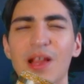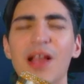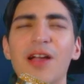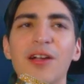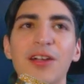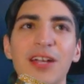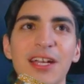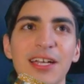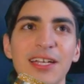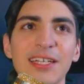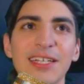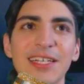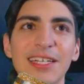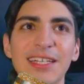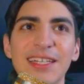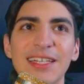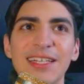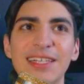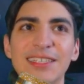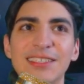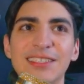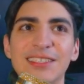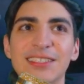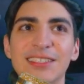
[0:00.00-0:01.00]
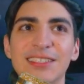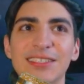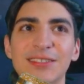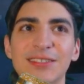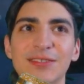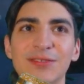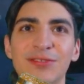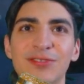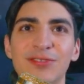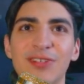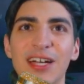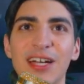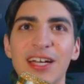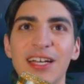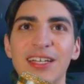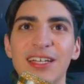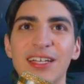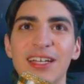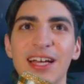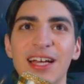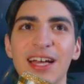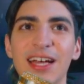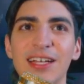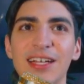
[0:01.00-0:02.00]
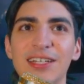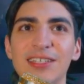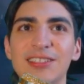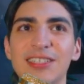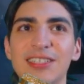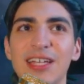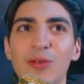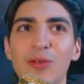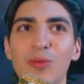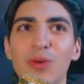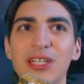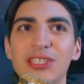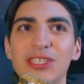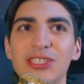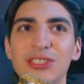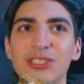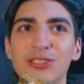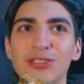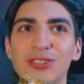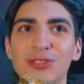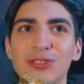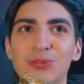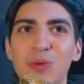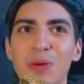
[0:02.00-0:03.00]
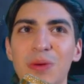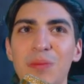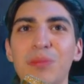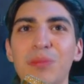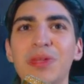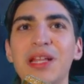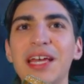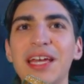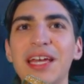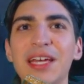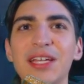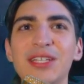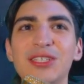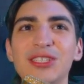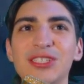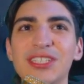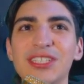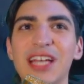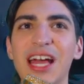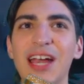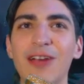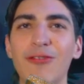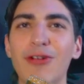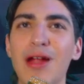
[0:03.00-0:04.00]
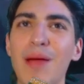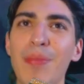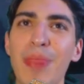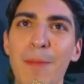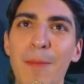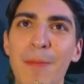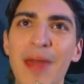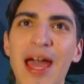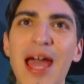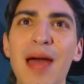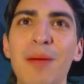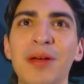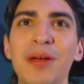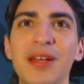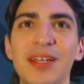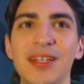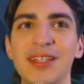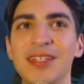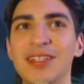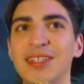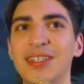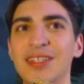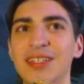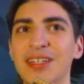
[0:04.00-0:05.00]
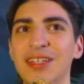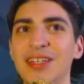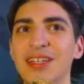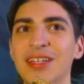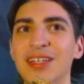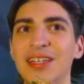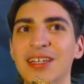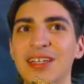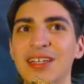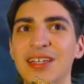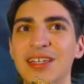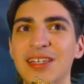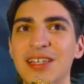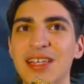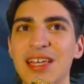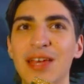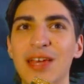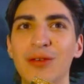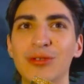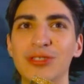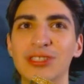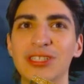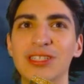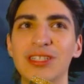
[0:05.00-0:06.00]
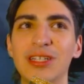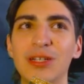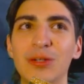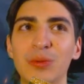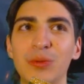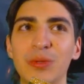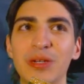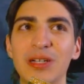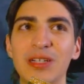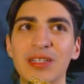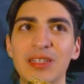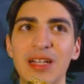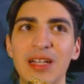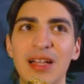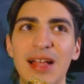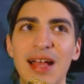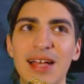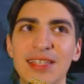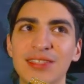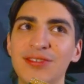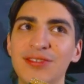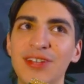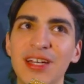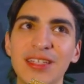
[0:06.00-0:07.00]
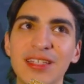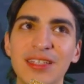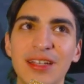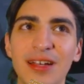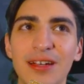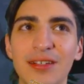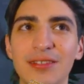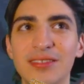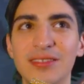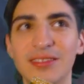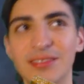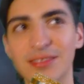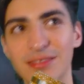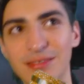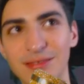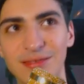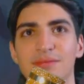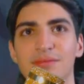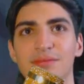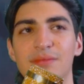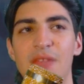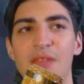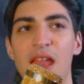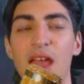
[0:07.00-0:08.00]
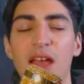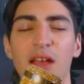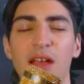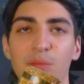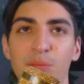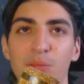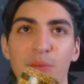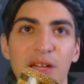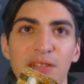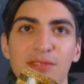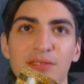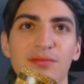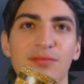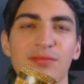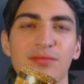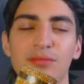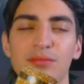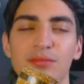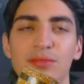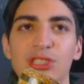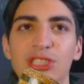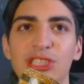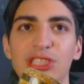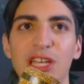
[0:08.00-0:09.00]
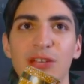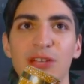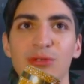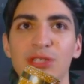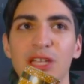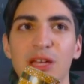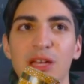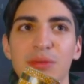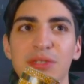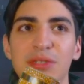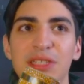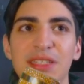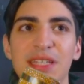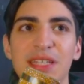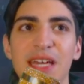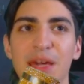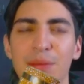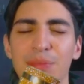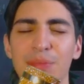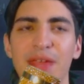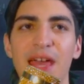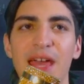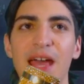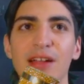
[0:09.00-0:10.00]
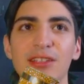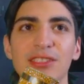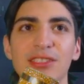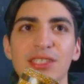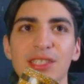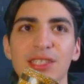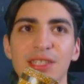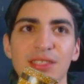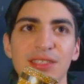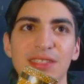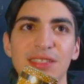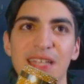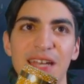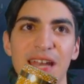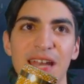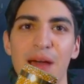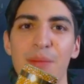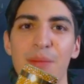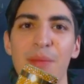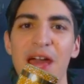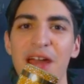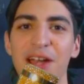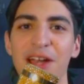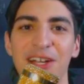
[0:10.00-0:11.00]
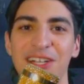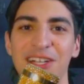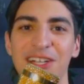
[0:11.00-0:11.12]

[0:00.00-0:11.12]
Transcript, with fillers: Okay, in this fight, I understand why she uses one blade. She's gotta grab the map. It was a little weird in the last fight, though. But she was able to take him down, so it did not matter.